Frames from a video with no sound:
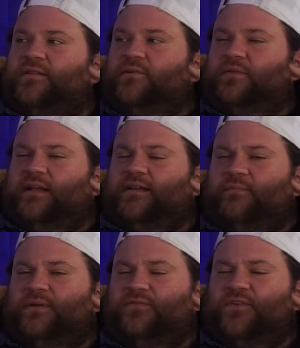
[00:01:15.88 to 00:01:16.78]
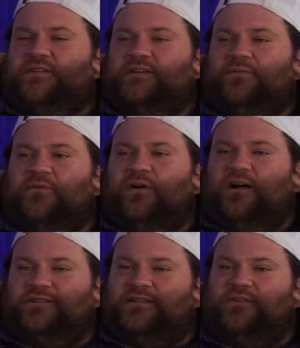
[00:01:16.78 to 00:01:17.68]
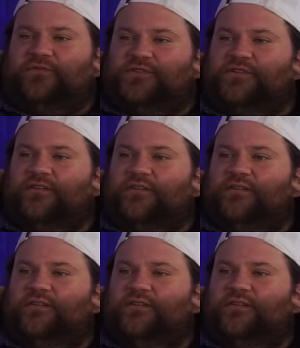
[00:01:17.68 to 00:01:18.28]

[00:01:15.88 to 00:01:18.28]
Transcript: Right? They can be a fun team to watch, I think, for sure.